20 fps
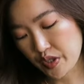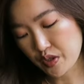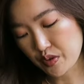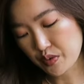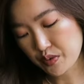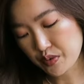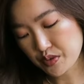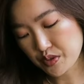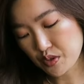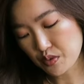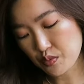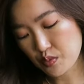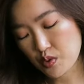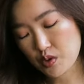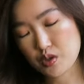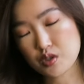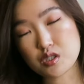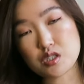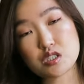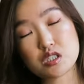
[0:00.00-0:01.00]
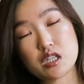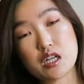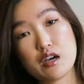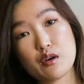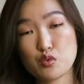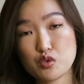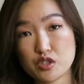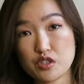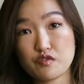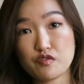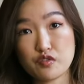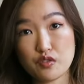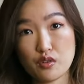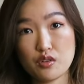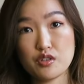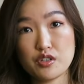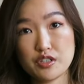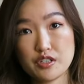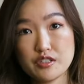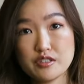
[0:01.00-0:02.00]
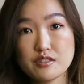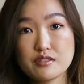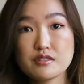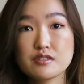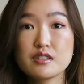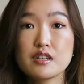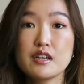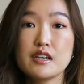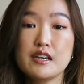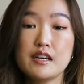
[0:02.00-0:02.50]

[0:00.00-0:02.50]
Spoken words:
We also want wooden floors.